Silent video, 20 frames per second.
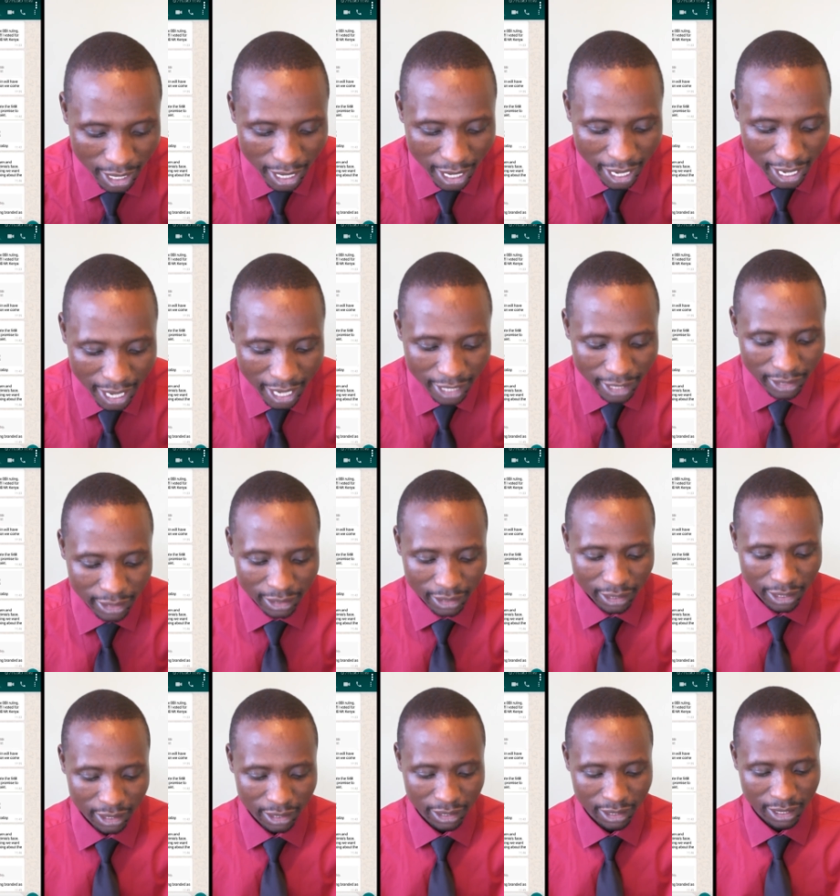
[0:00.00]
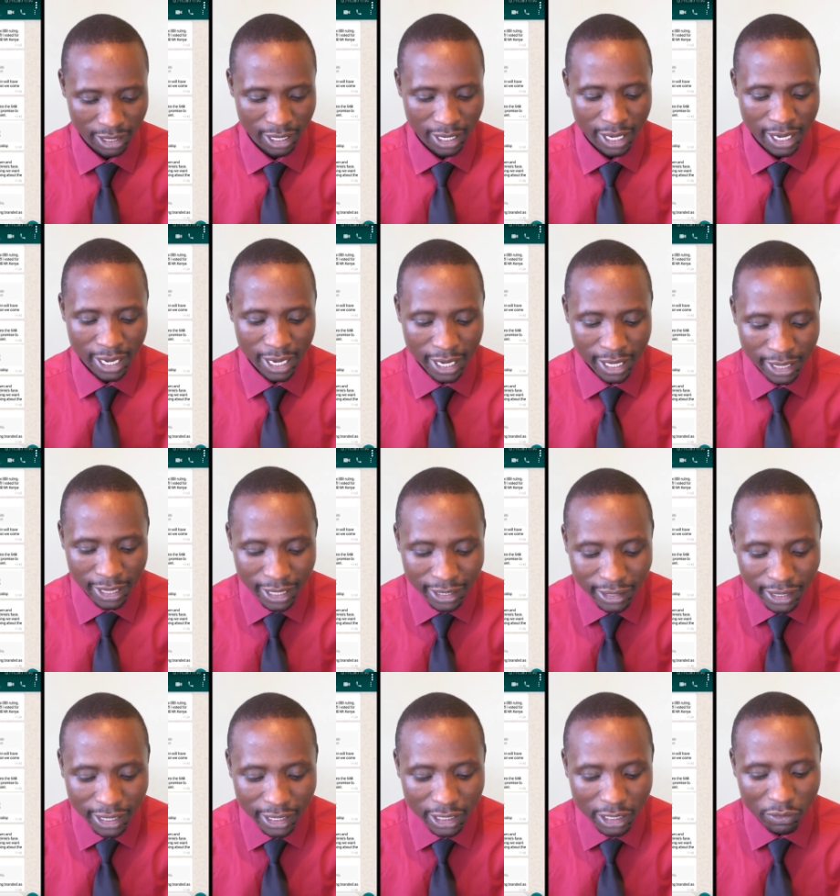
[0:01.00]
and this
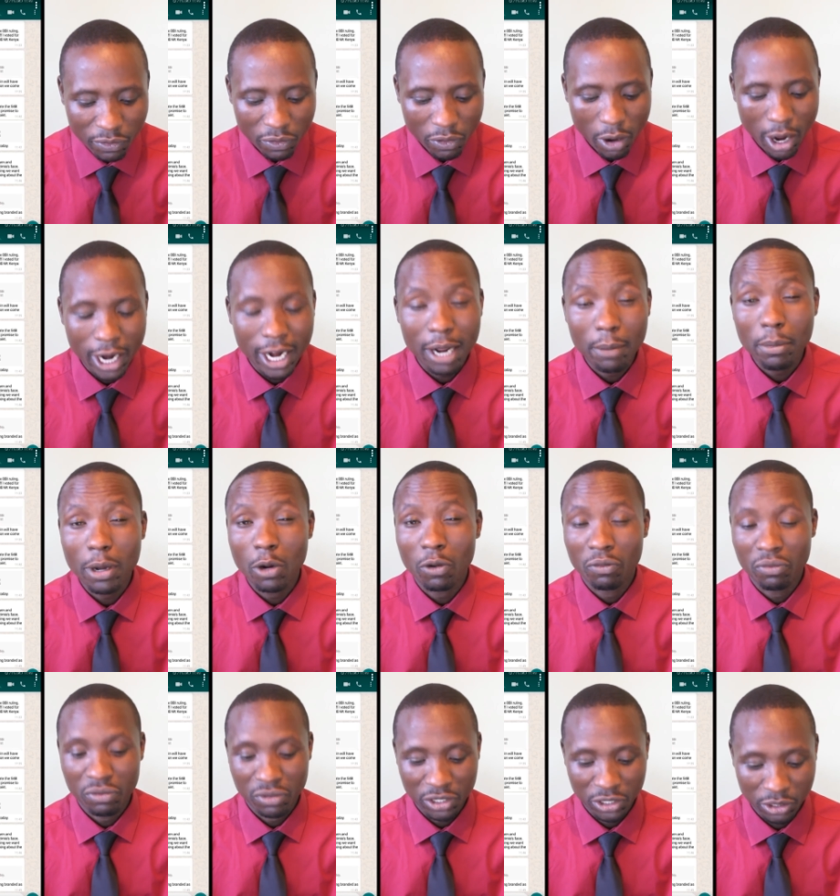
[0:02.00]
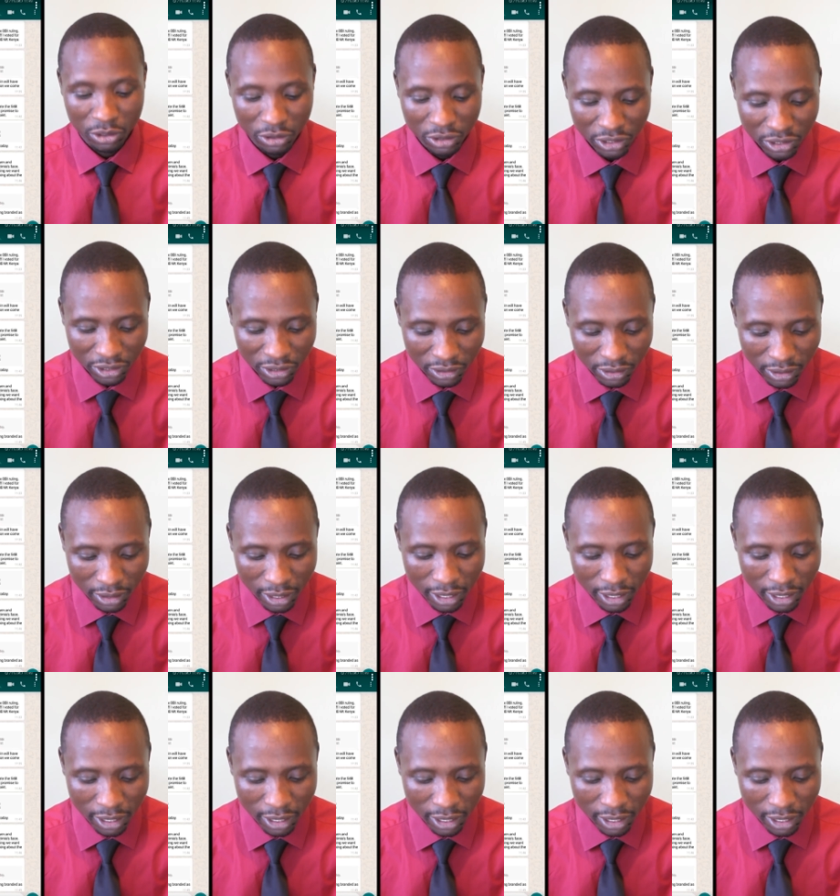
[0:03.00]
is for a number of reasons.